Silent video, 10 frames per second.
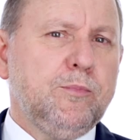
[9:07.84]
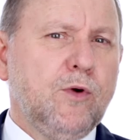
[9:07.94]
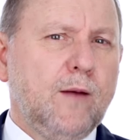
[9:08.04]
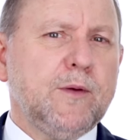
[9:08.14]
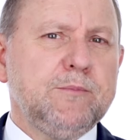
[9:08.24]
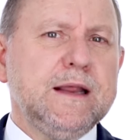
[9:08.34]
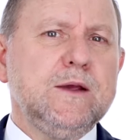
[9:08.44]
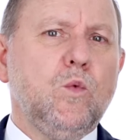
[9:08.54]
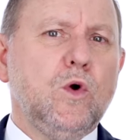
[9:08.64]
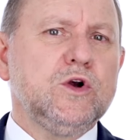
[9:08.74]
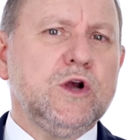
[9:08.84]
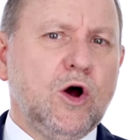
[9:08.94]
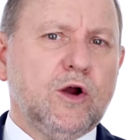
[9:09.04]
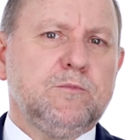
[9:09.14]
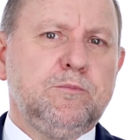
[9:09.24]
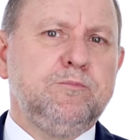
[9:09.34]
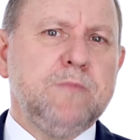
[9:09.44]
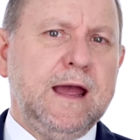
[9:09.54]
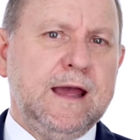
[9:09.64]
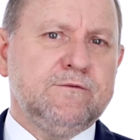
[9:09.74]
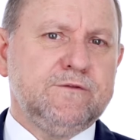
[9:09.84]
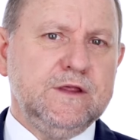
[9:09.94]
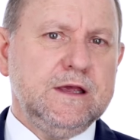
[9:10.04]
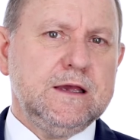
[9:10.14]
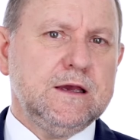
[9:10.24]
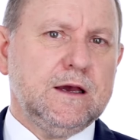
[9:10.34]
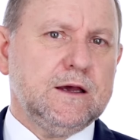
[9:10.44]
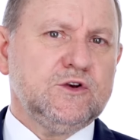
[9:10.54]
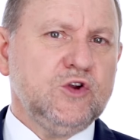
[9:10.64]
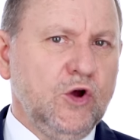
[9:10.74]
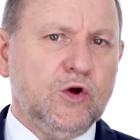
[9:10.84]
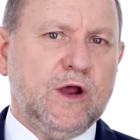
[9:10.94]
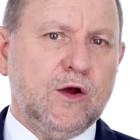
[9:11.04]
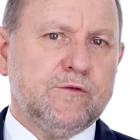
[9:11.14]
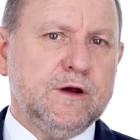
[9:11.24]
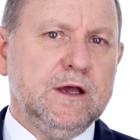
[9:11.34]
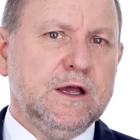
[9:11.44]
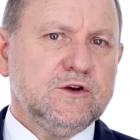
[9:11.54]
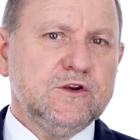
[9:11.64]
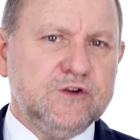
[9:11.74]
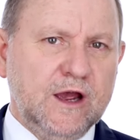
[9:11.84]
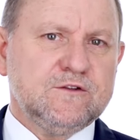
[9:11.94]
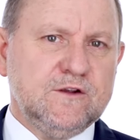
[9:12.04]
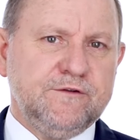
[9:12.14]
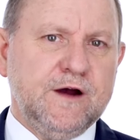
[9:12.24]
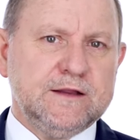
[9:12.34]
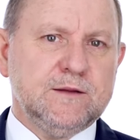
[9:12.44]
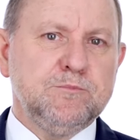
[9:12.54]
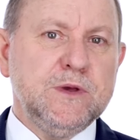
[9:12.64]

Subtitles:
probably would not have the turnover to justify them